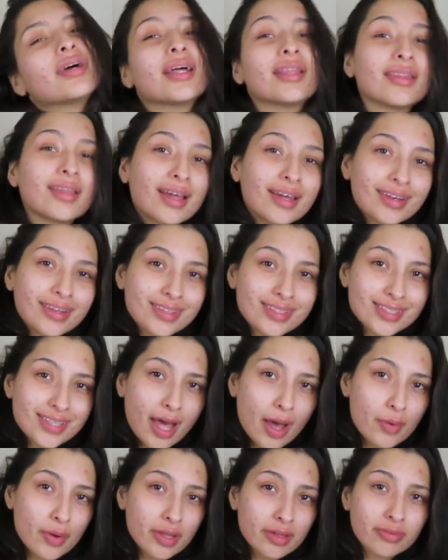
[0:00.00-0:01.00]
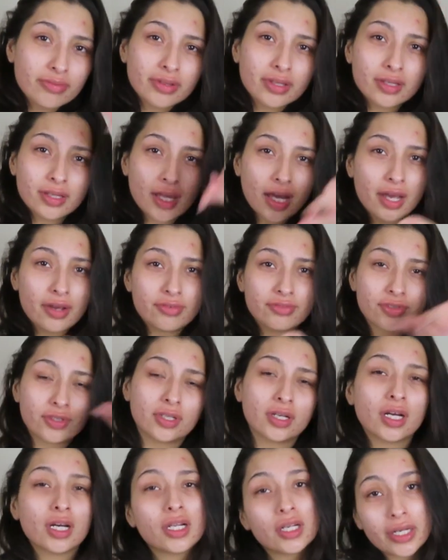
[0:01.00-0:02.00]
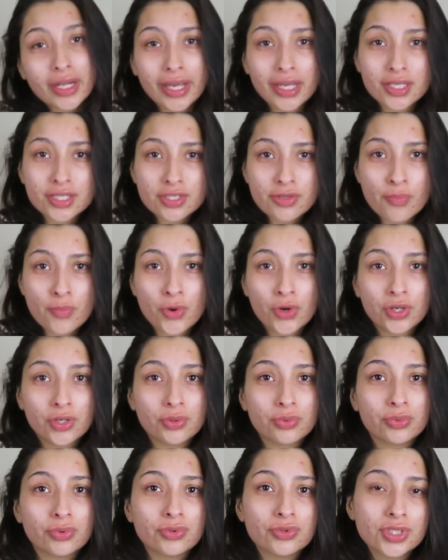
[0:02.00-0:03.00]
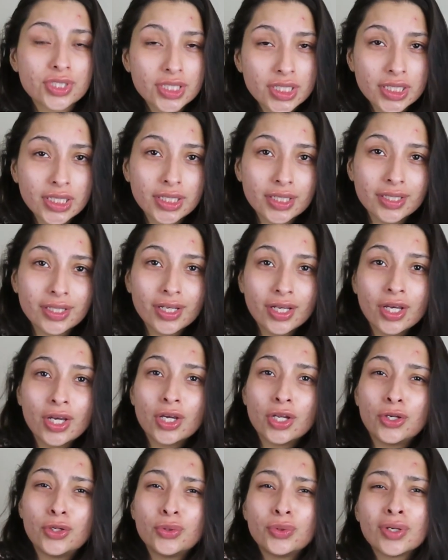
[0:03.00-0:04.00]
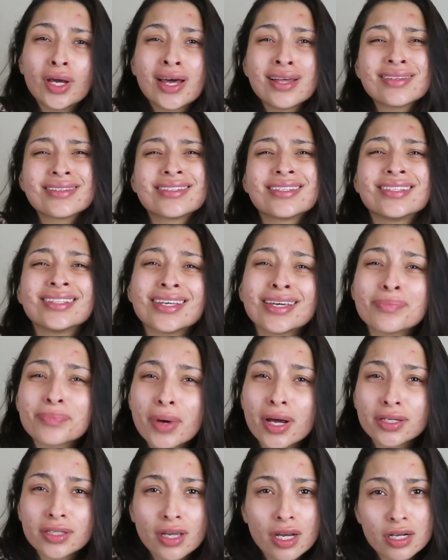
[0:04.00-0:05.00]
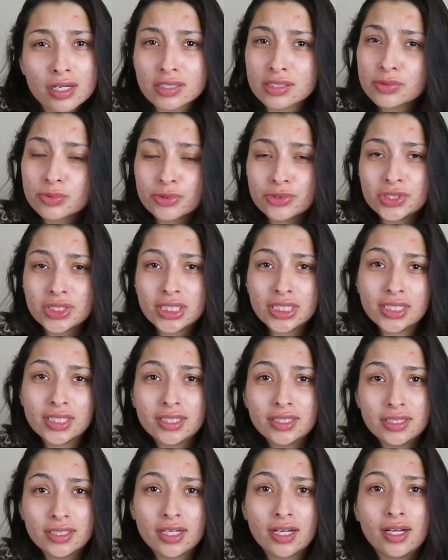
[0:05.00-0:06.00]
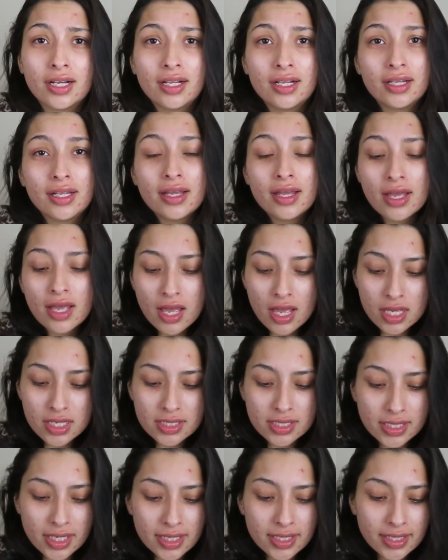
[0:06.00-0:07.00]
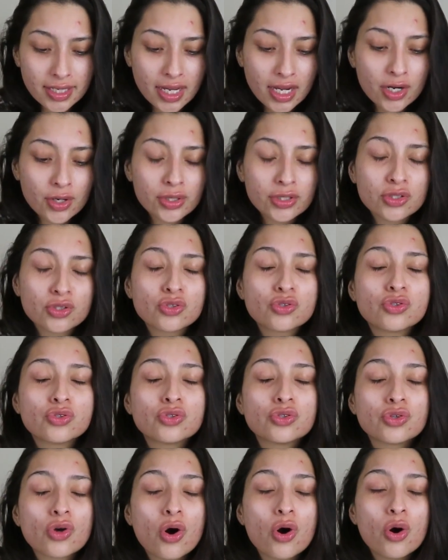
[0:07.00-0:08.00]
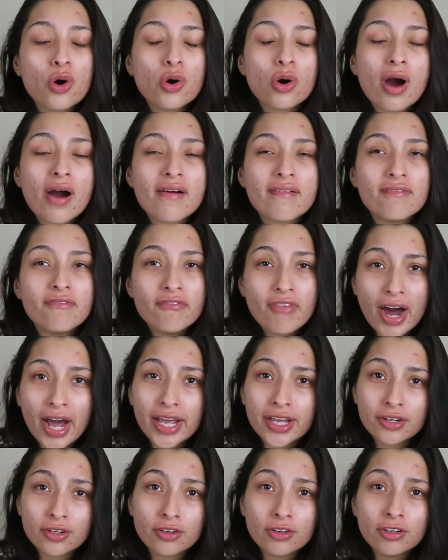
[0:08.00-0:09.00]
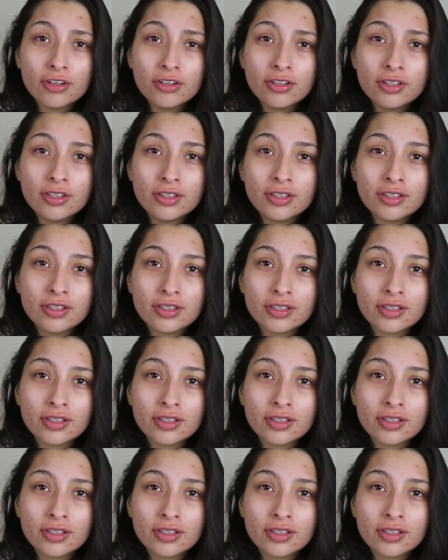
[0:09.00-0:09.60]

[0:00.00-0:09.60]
And that is how I feel after a nice morning routine. Do not sleep on y'all's routine, y'all. Skincare is so vital.